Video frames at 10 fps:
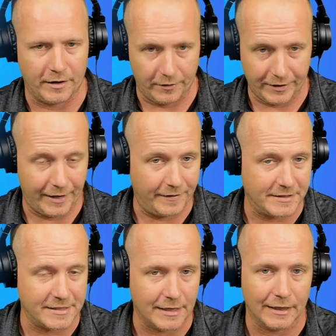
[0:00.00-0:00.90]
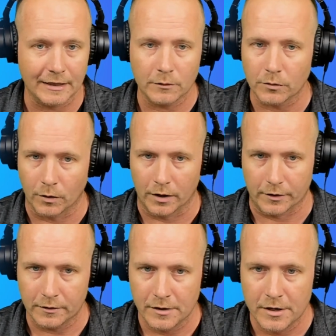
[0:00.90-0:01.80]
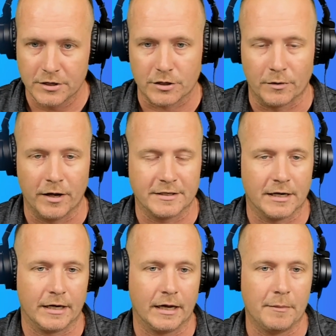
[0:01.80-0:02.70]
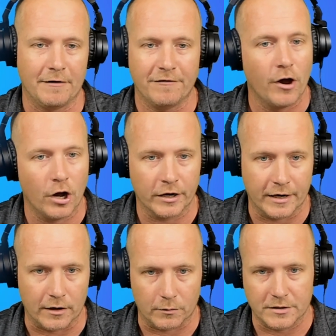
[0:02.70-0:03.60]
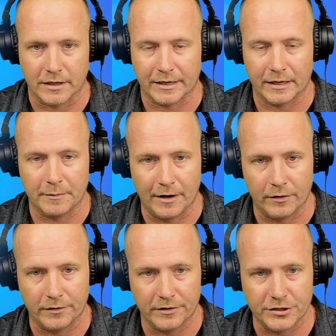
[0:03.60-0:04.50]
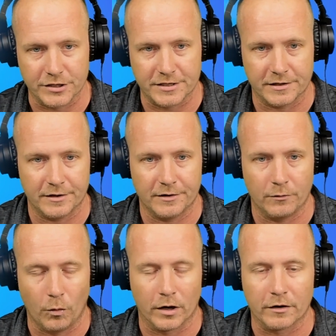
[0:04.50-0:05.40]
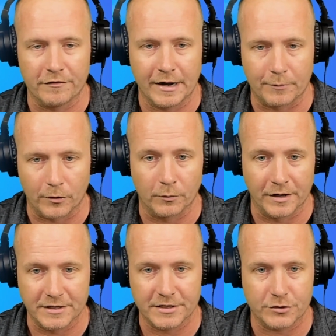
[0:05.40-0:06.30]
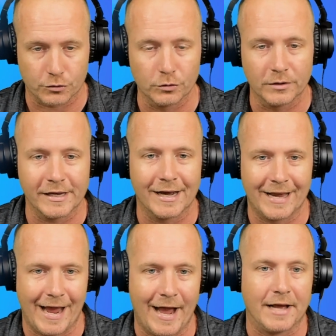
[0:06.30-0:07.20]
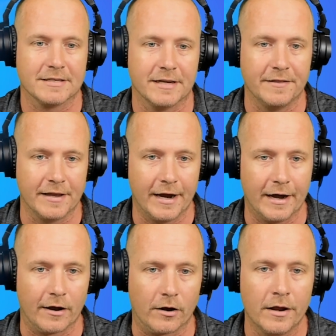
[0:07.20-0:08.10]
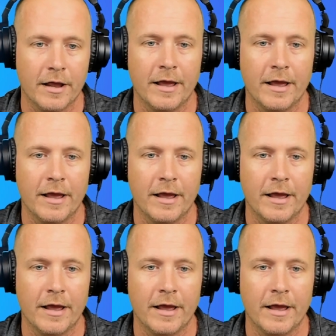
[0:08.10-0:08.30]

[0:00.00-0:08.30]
Now again, this is not liquid water, so we're not talking about fog here. We're talking about just water vapor when it's truly a gas in the air.